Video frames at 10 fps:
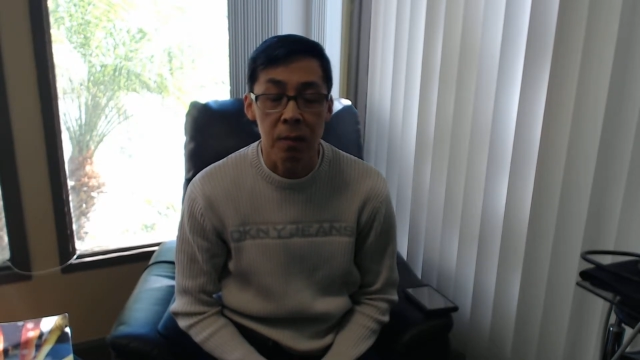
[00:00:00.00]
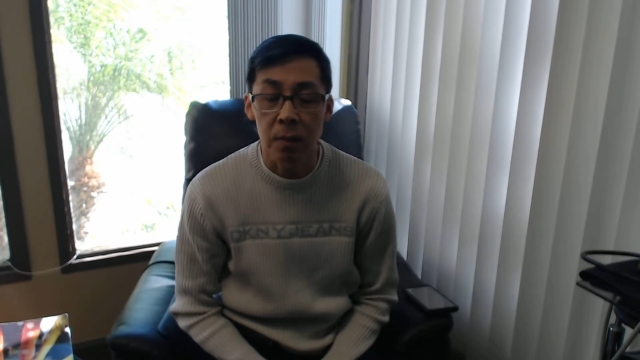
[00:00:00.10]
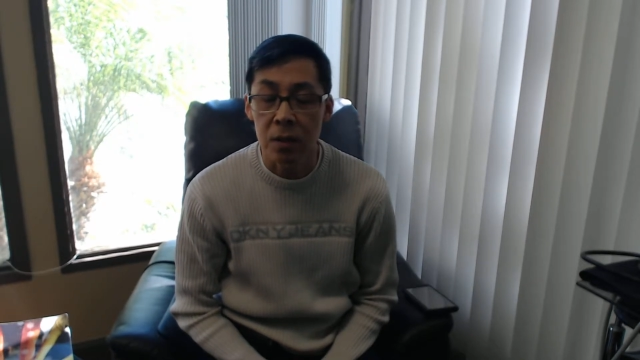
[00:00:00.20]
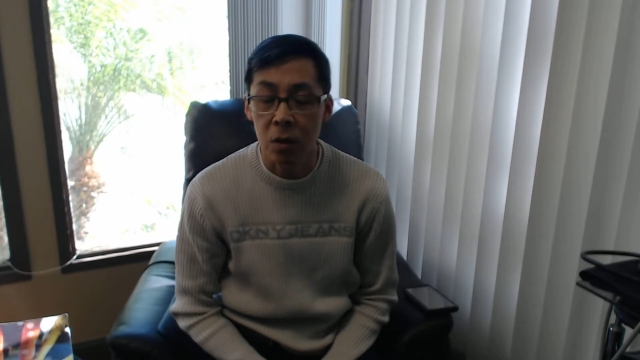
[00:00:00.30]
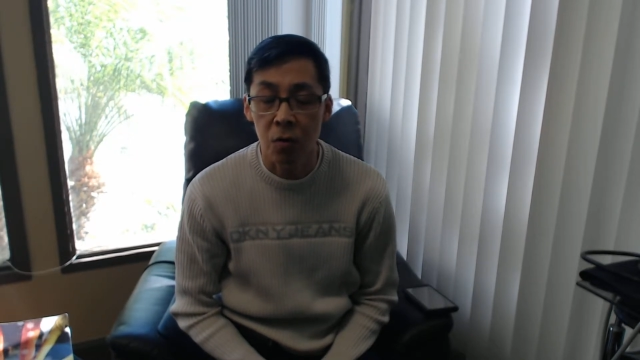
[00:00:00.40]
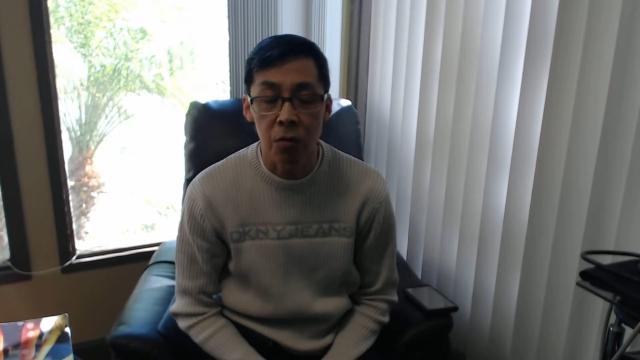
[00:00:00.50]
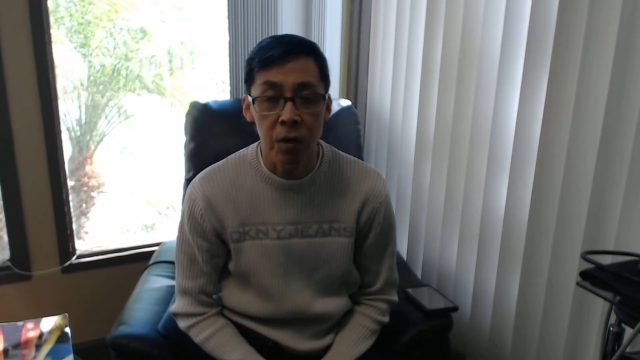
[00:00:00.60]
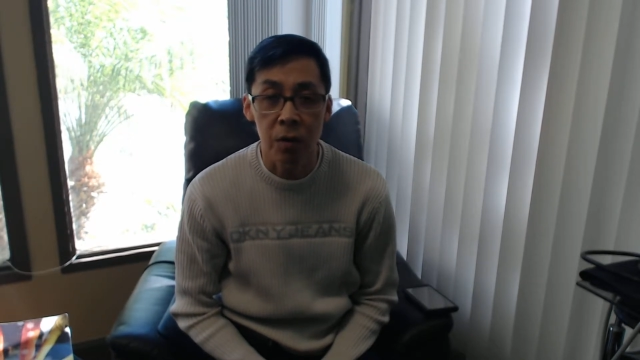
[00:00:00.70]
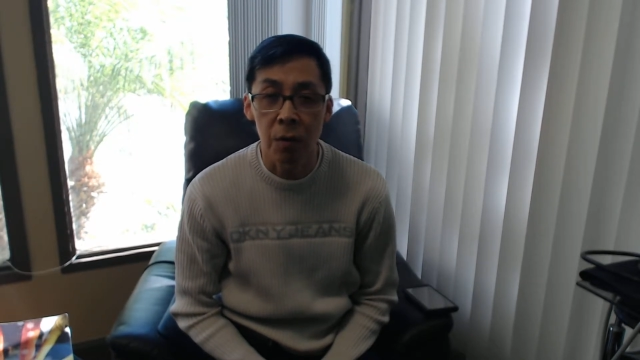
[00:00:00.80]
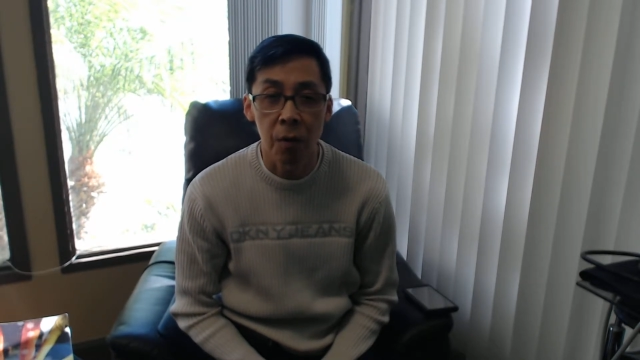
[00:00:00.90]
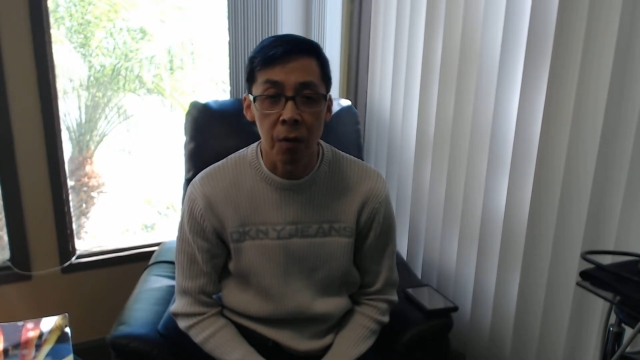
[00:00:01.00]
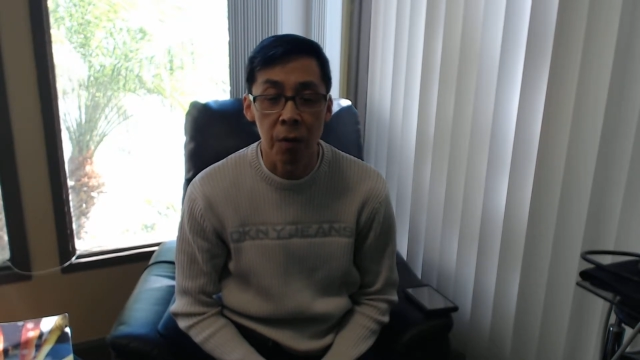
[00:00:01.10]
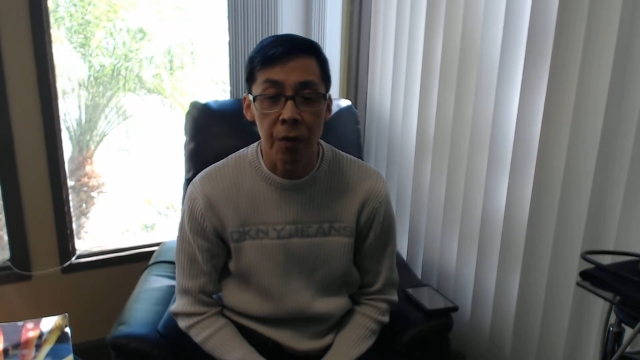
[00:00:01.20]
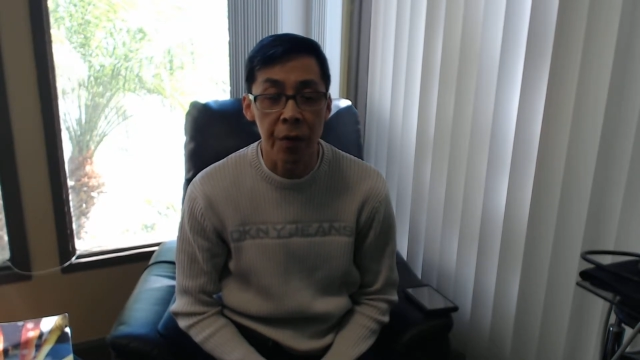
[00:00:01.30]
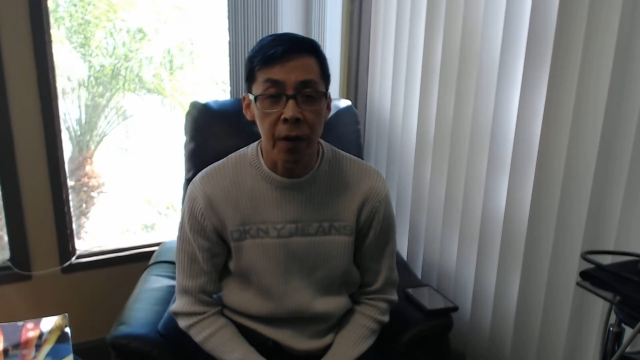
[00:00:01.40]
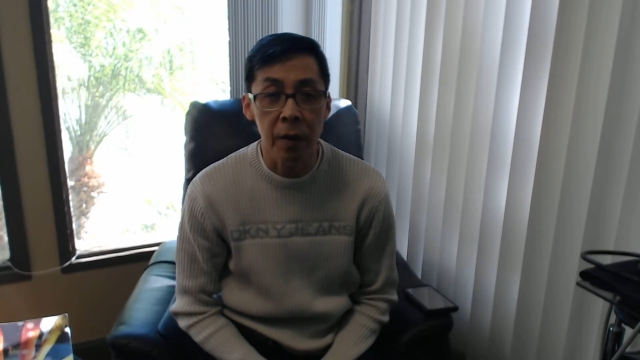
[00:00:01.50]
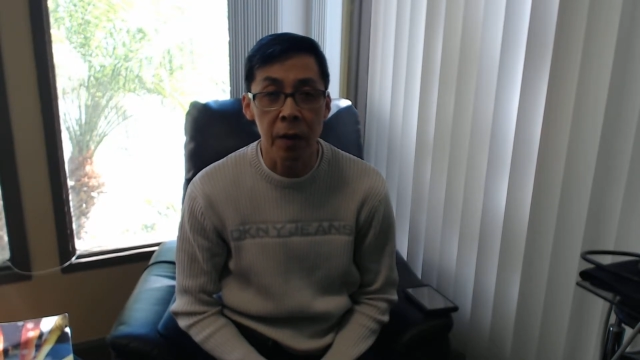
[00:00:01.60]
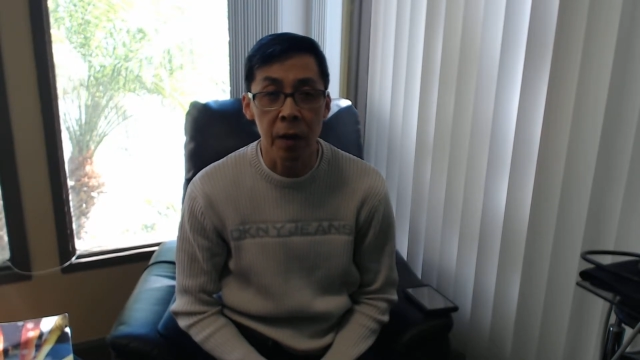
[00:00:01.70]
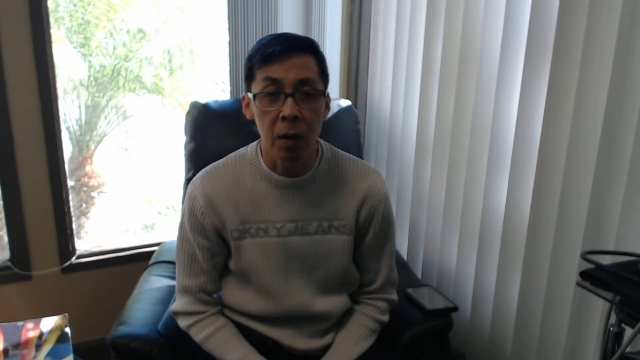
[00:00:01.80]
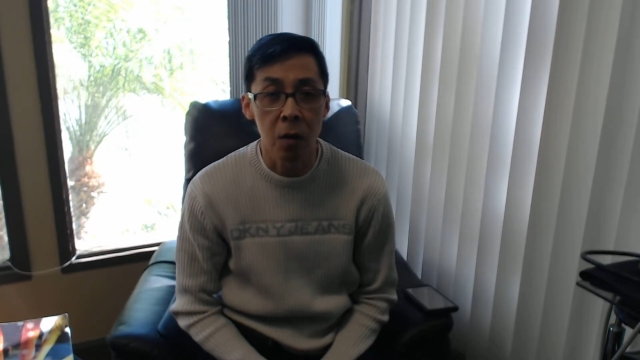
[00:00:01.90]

That's a critical thing that